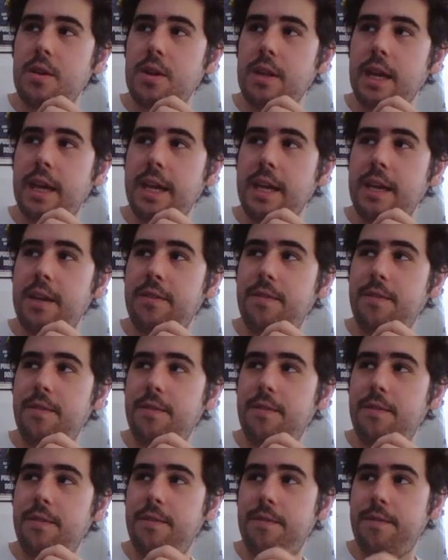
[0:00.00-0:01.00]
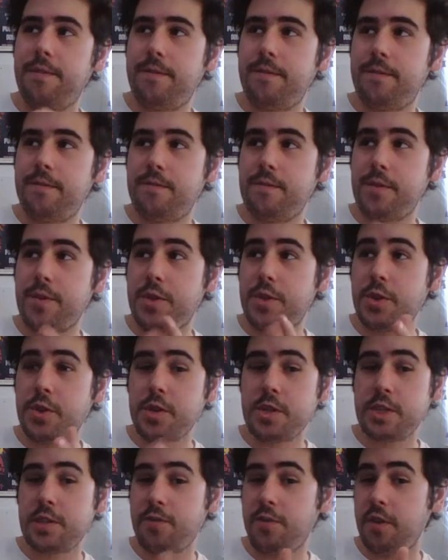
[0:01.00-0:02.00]
like
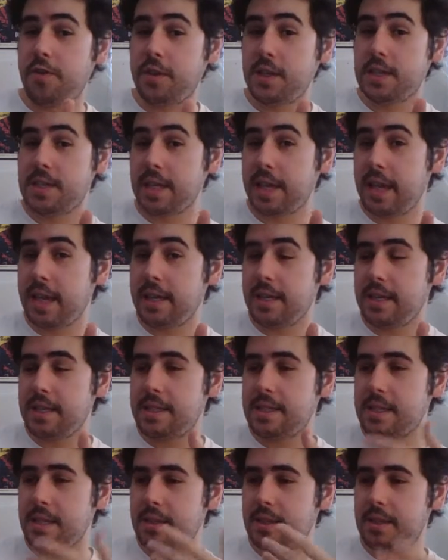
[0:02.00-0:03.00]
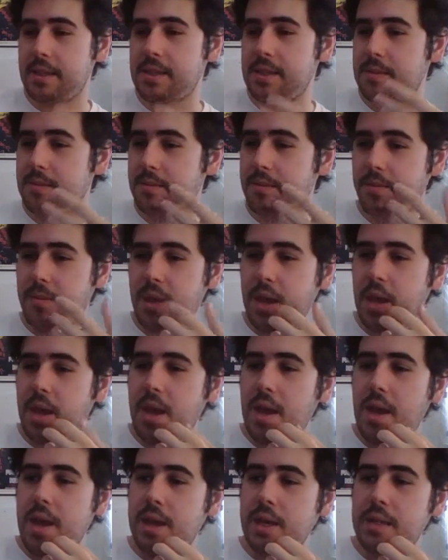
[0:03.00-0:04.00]
30s, 50s again. It's it's
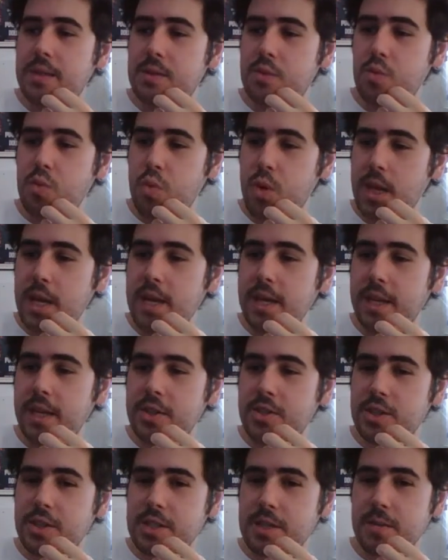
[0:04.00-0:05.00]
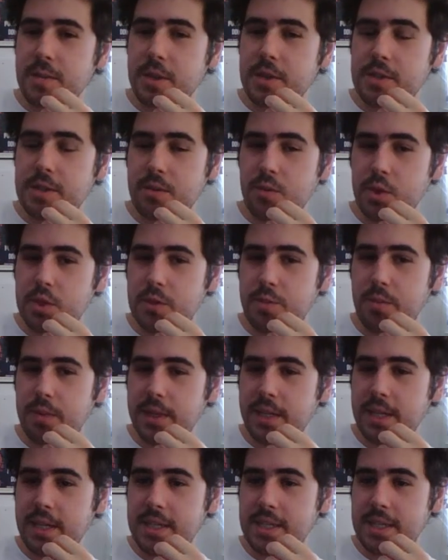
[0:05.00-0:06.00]
it's really interesting because I was
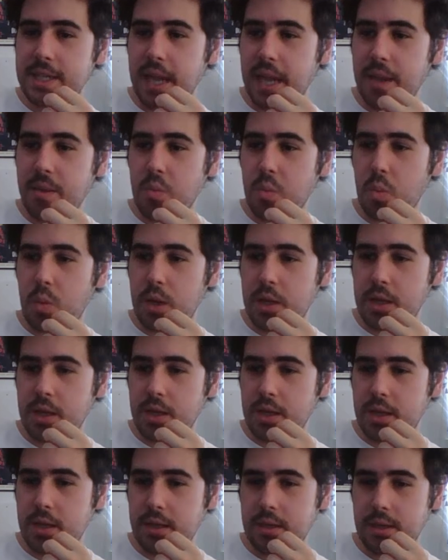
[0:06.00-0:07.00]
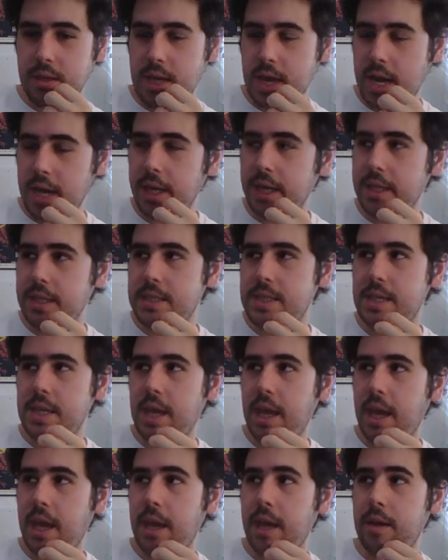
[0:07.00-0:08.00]
playing this game one night
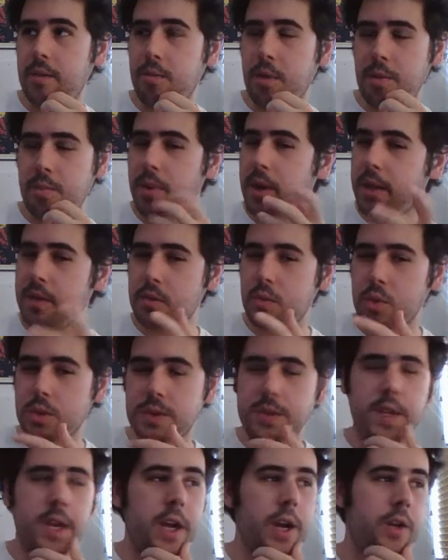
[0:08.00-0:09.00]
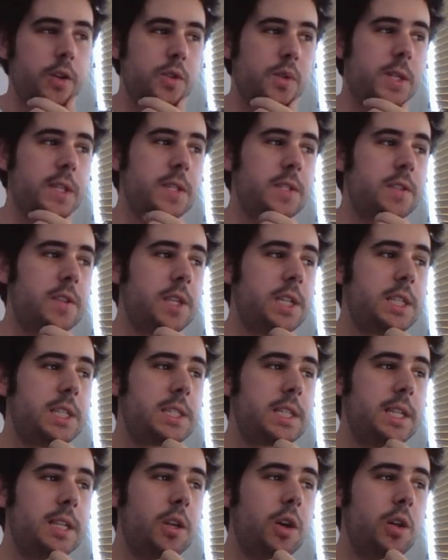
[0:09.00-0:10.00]
and my brother was there doing his
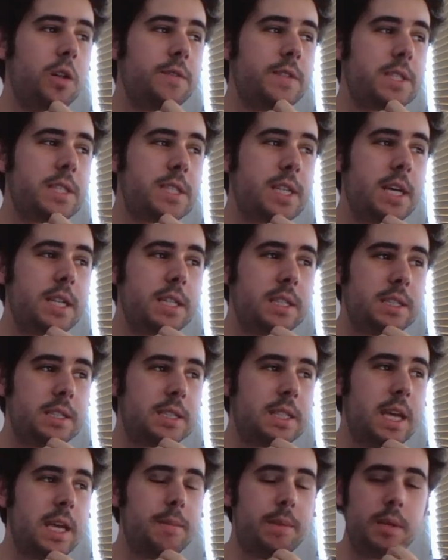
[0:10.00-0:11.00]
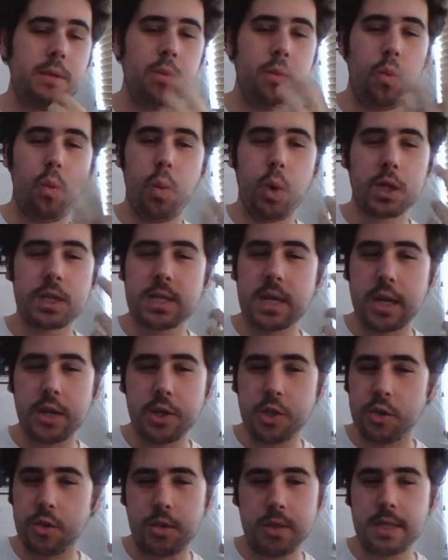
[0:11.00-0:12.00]
things and all of a sudden said, "But what are
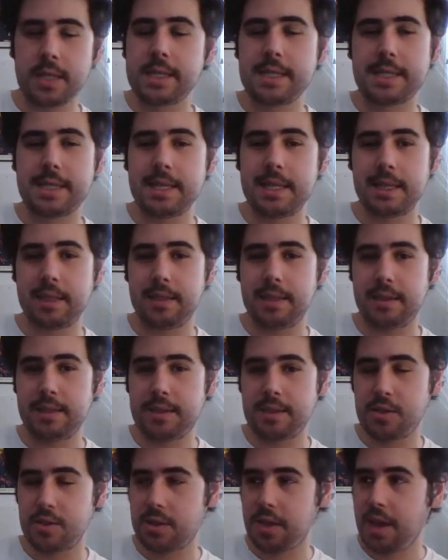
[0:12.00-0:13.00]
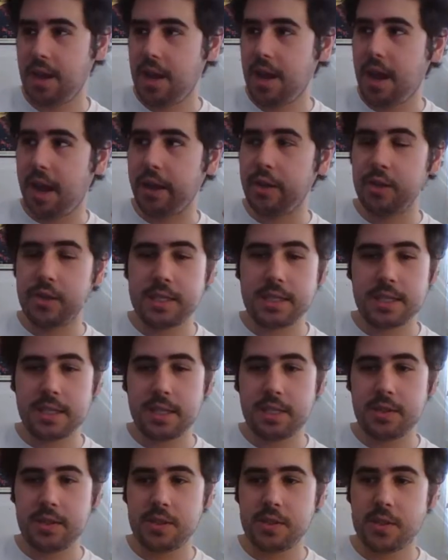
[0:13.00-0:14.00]
you listening?" It's just i you
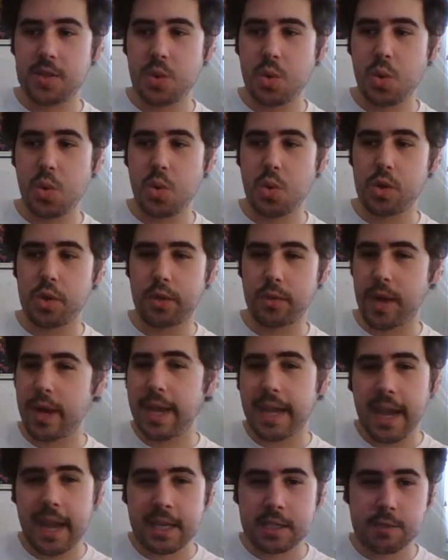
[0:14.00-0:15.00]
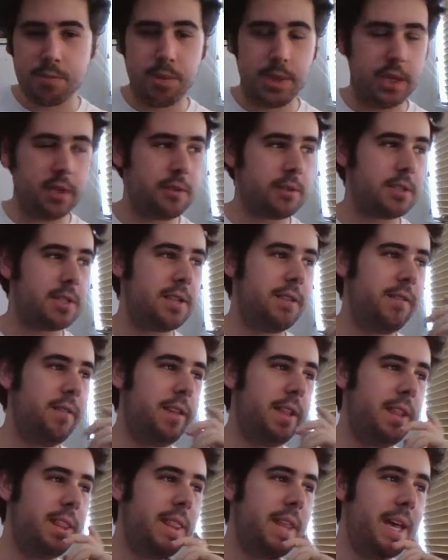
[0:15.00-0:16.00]
listening to The Great Gatsby or
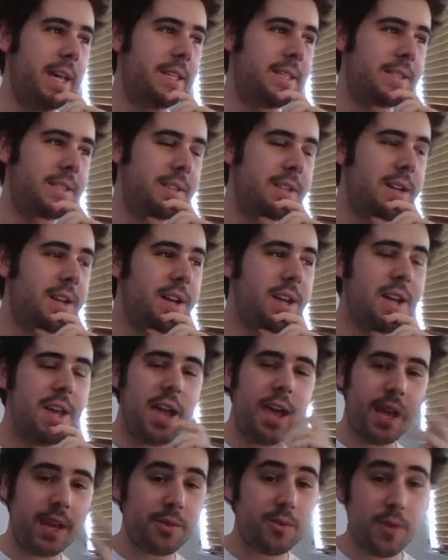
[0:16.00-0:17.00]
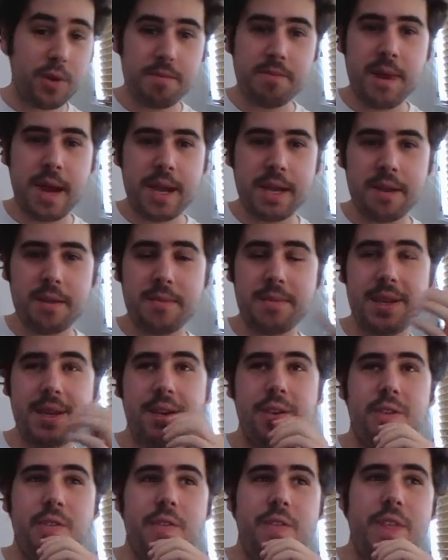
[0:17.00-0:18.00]
something like that. So it reminded me
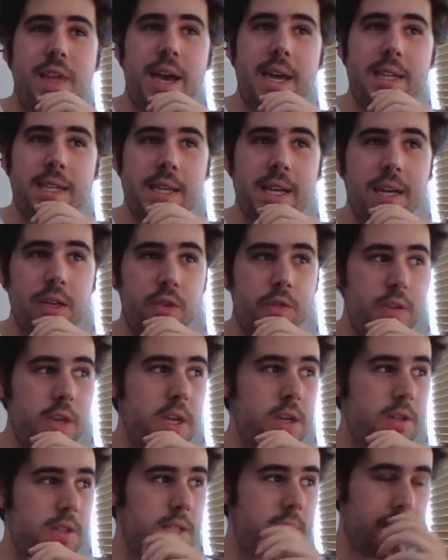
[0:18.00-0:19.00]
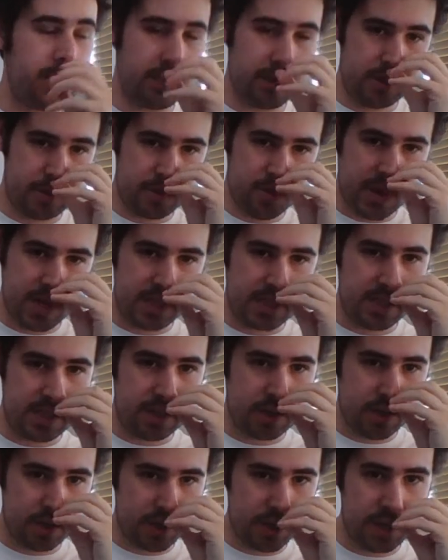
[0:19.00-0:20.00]
of that kind of years, like the 20s,
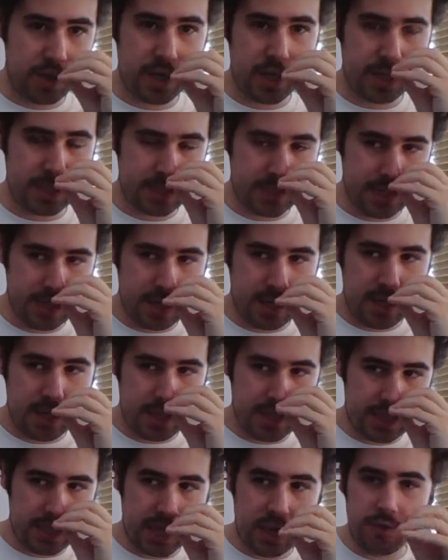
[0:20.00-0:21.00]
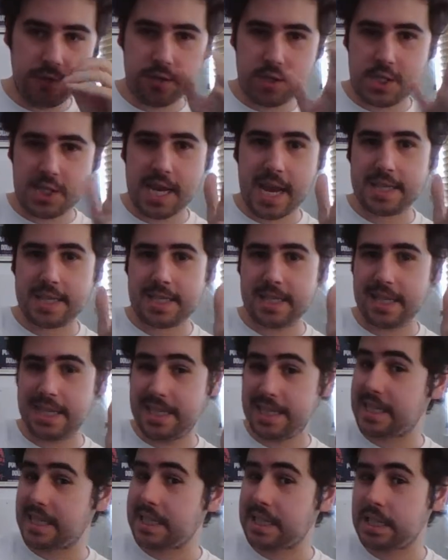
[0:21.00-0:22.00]
the 30s. This kind of jazz
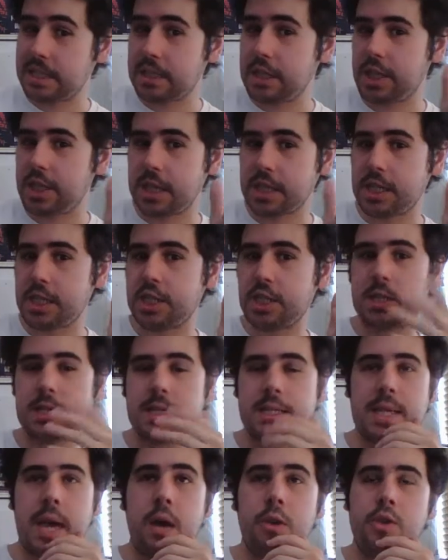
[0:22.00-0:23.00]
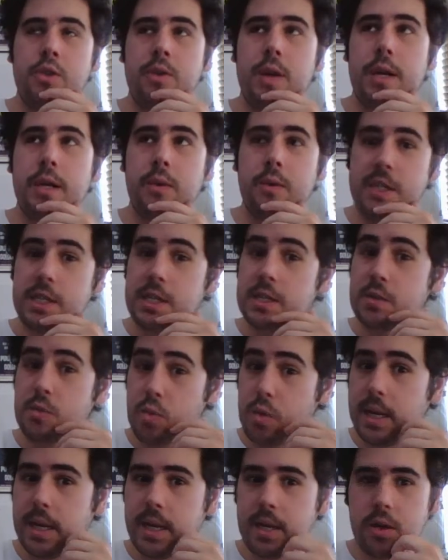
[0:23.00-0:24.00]
is jazzish soundtrack, which is
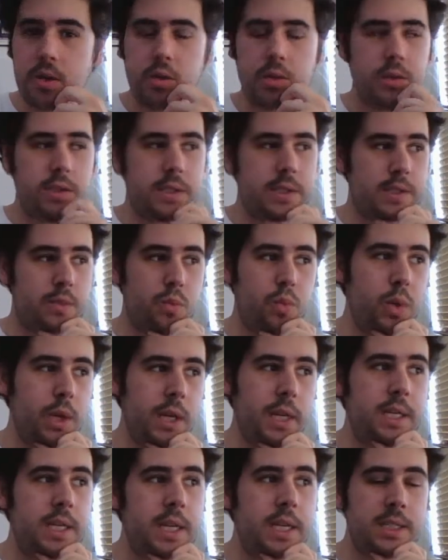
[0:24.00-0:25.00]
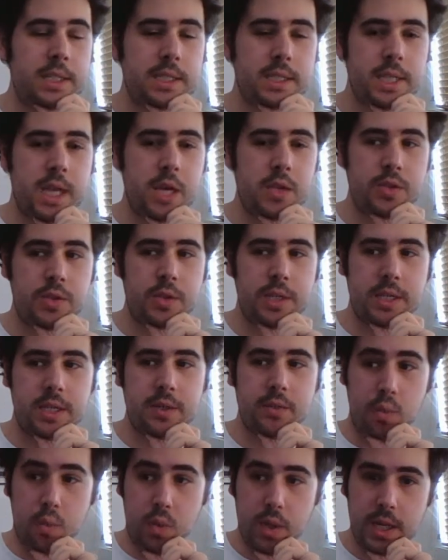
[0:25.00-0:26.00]
really cool. It's a really nice soundtrack. I
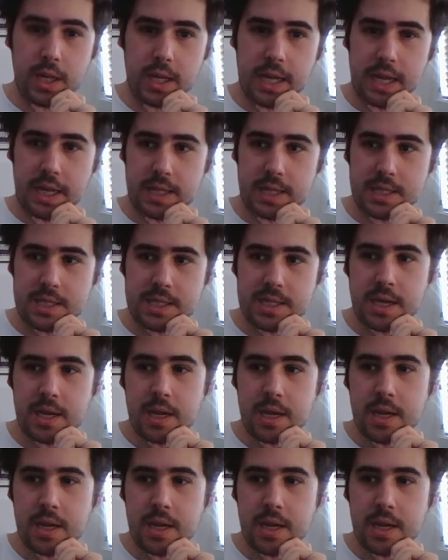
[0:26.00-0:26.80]
really liked it,